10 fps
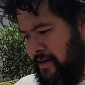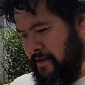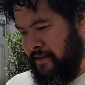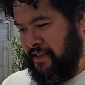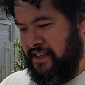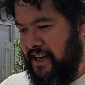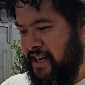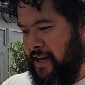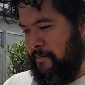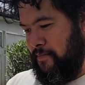the
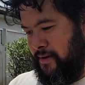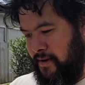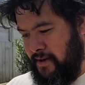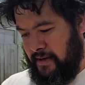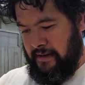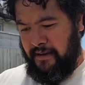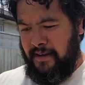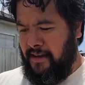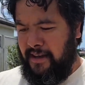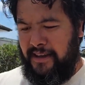teacup.
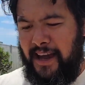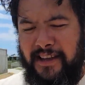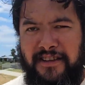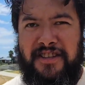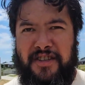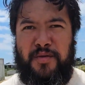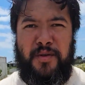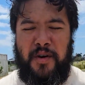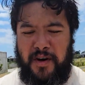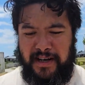Again, still
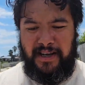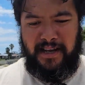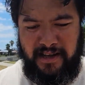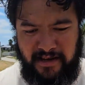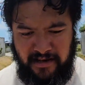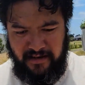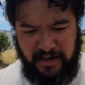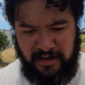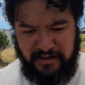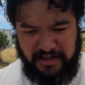no idea
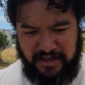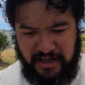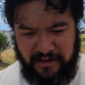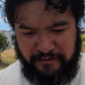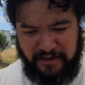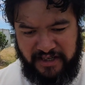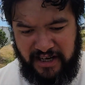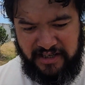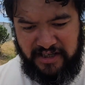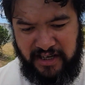how to tell if it's
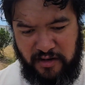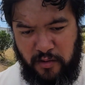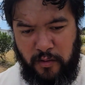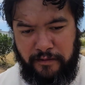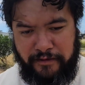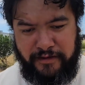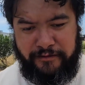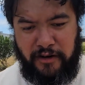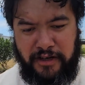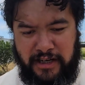antique or if it's
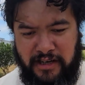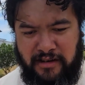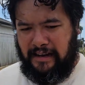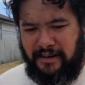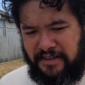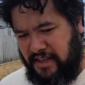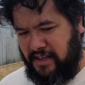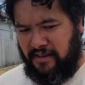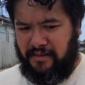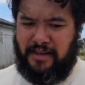phony, unless you
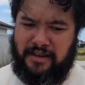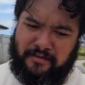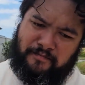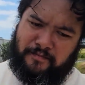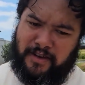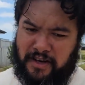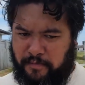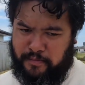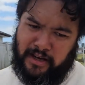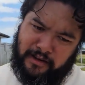can get a
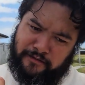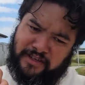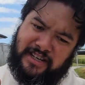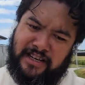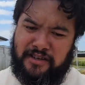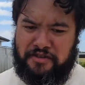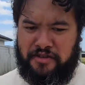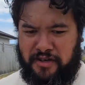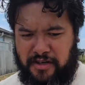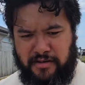peek of its underside,